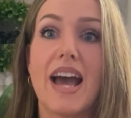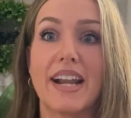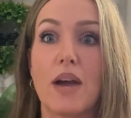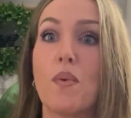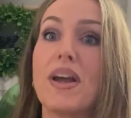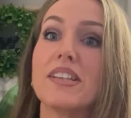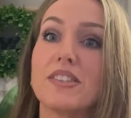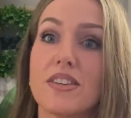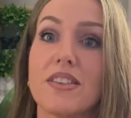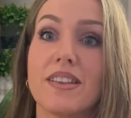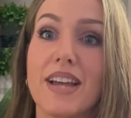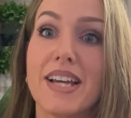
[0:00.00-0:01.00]
And I wait
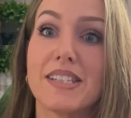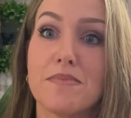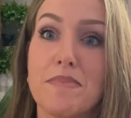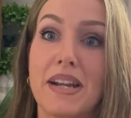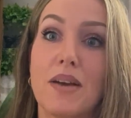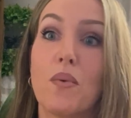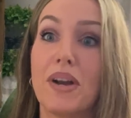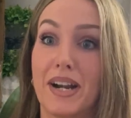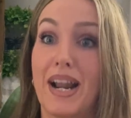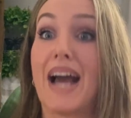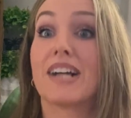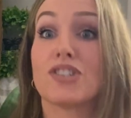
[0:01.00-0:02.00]
until the last minute when it